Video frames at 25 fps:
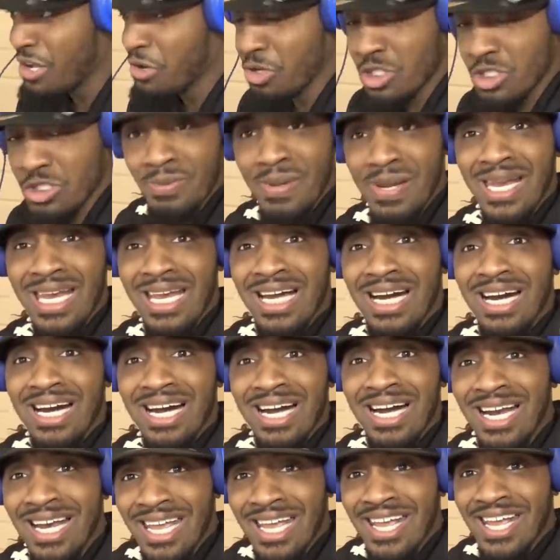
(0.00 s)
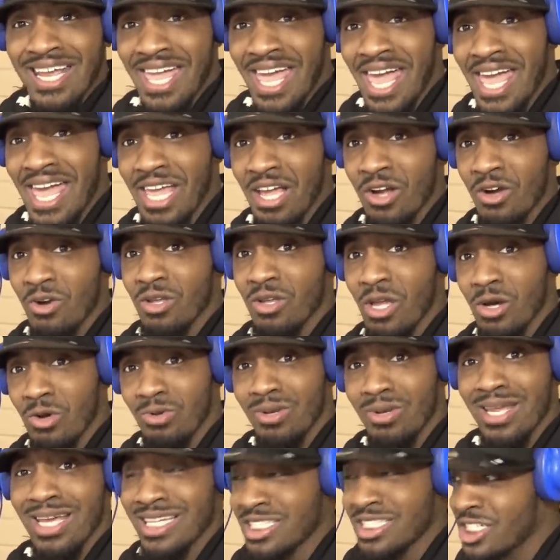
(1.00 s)
you spent 100k on your
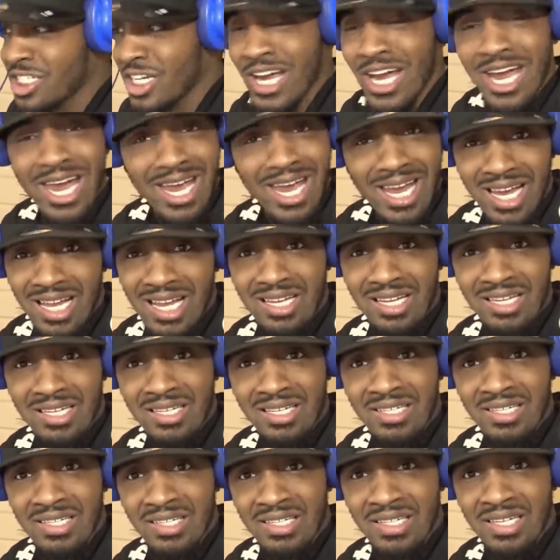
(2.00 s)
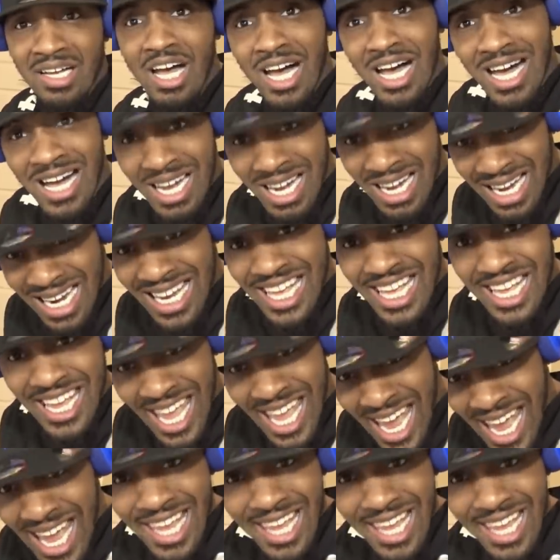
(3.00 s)
diss track. 100k!